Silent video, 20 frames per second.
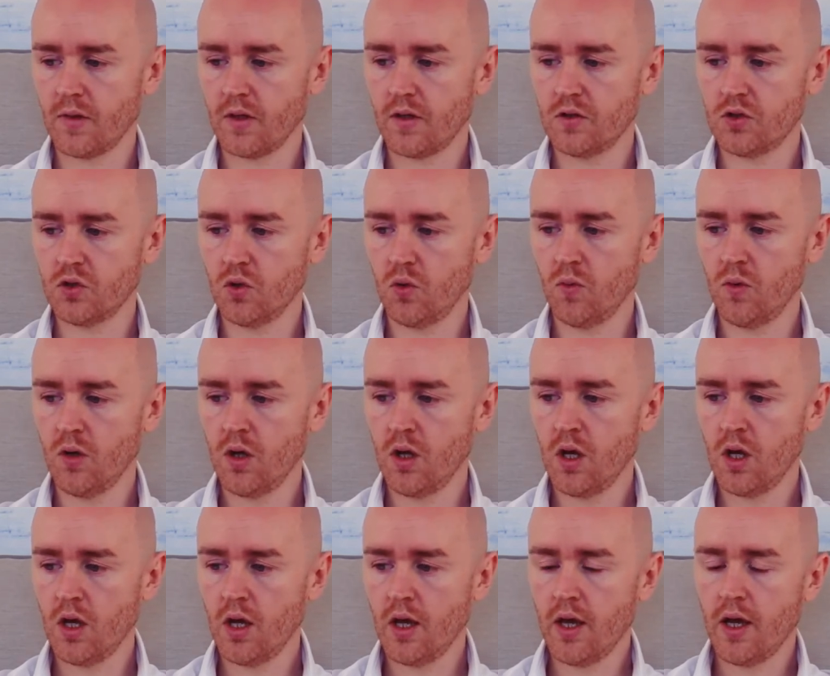So
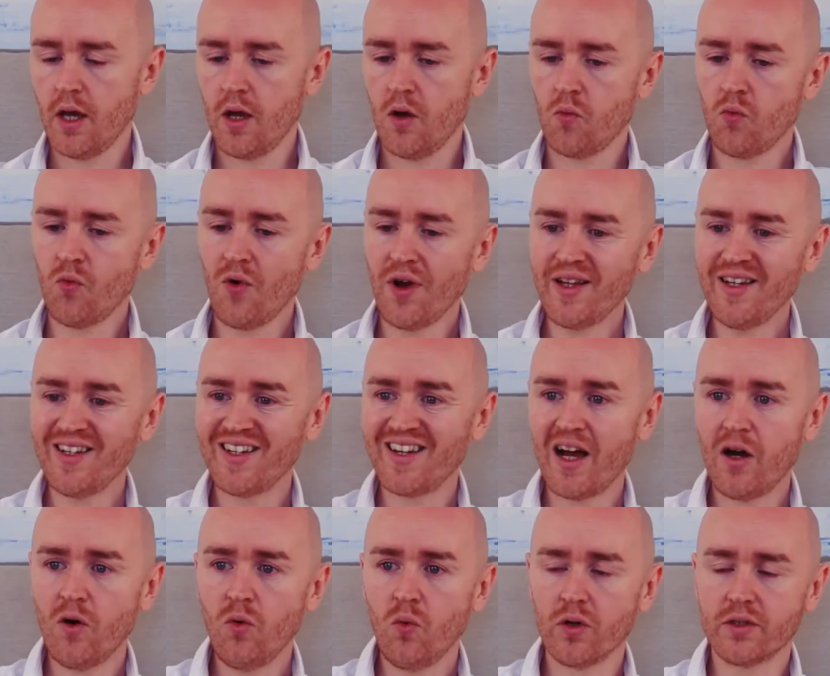right
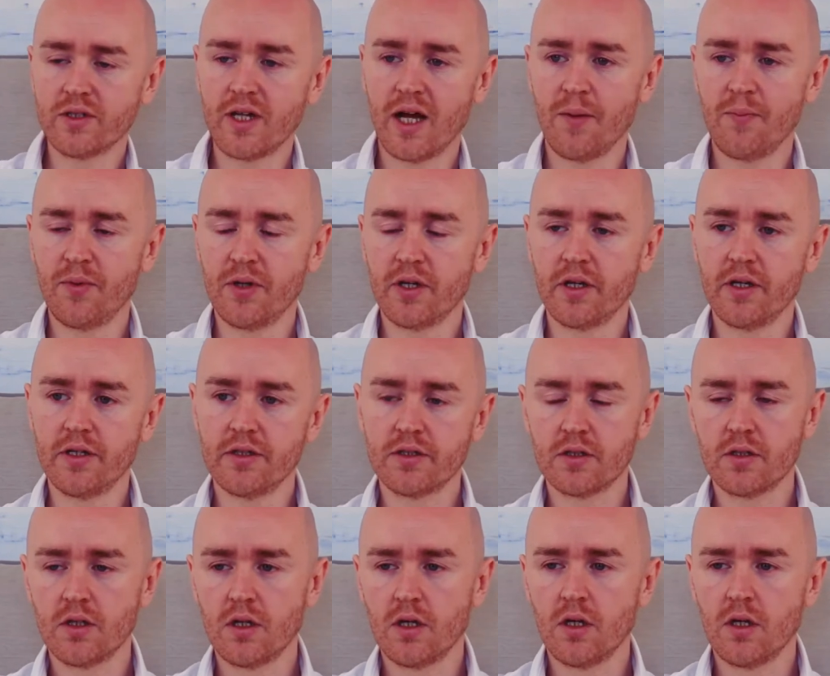now what's happening is,